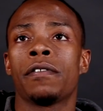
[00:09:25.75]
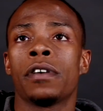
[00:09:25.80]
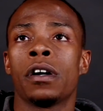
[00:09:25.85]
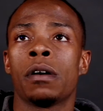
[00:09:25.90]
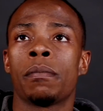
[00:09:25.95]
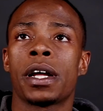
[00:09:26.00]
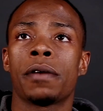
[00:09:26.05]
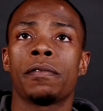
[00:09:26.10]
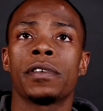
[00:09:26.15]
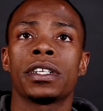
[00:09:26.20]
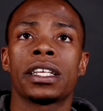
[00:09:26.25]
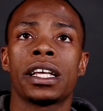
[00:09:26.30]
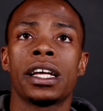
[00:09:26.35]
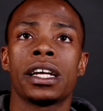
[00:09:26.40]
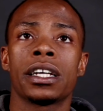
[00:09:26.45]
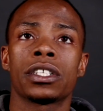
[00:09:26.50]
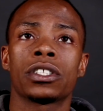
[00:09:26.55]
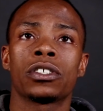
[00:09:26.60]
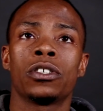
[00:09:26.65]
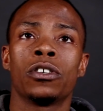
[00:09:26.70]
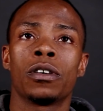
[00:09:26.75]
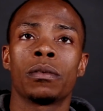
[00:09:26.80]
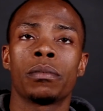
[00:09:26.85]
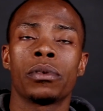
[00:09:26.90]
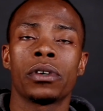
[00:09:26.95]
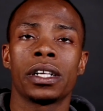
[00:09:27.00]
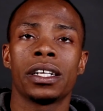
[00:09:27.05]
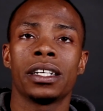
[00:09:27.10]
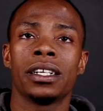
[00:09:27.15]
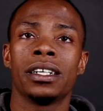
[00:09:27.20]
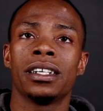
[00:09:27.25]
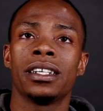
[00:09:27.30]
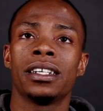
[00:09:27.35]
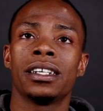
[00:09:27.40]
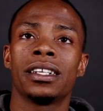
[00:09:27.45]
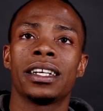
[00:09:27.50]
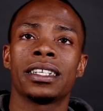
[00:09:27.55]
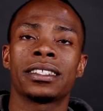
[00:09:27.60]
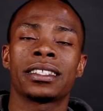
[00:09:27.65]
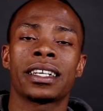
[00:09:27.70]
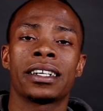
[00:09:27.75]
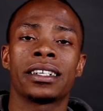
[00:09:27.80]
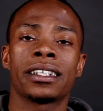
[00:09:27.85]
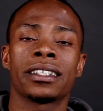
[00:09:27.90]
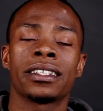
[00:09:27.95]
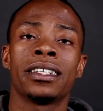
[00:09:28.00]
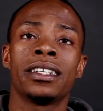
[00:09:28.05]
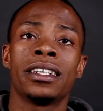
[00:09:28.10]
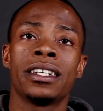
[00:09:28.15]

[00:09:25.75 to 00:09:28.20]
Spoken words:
Everything is going pretty good as I